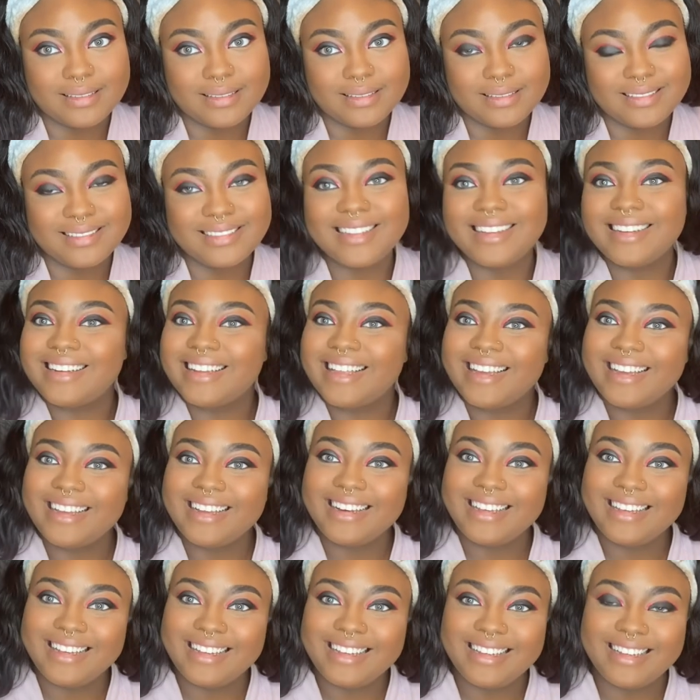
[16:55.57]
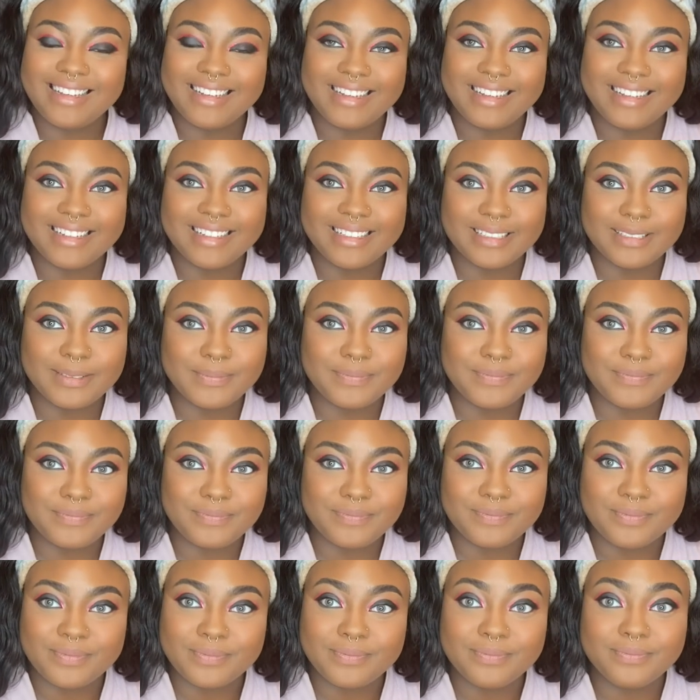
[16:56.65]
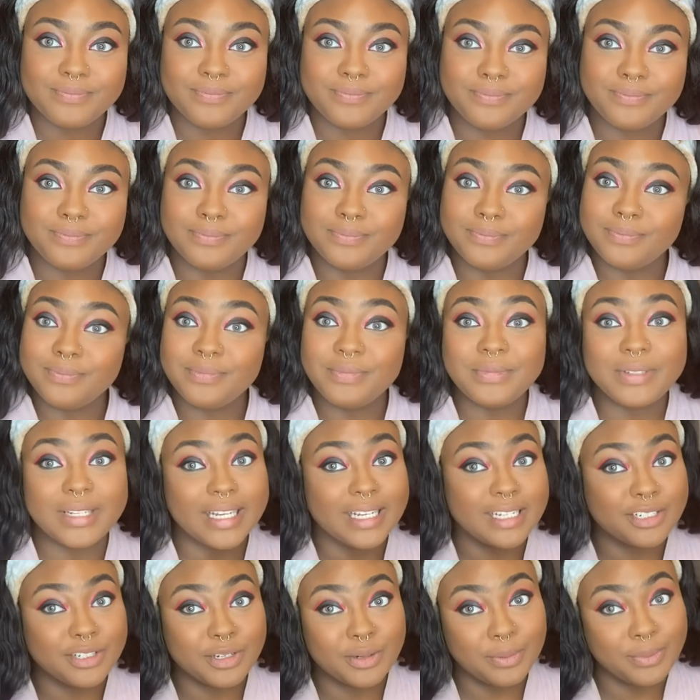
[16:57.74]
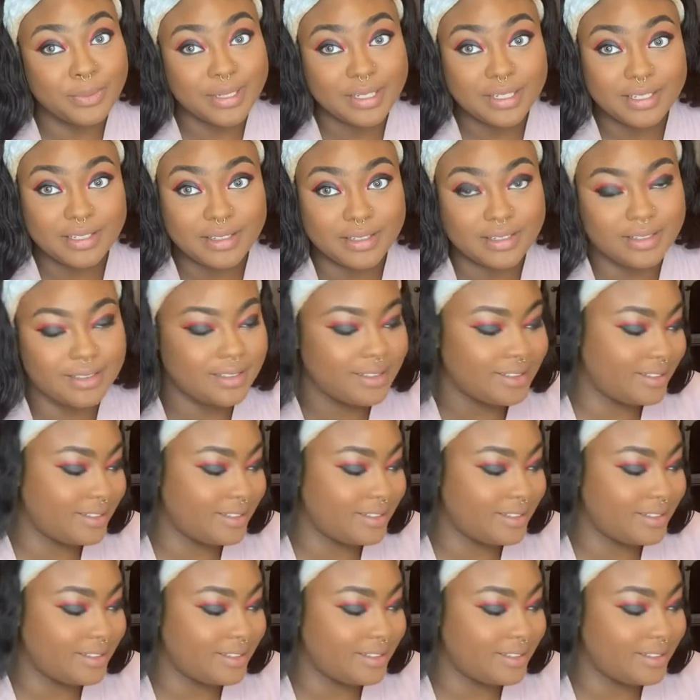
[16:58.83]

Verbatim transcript: The lady. Mm-hmm. That's your business.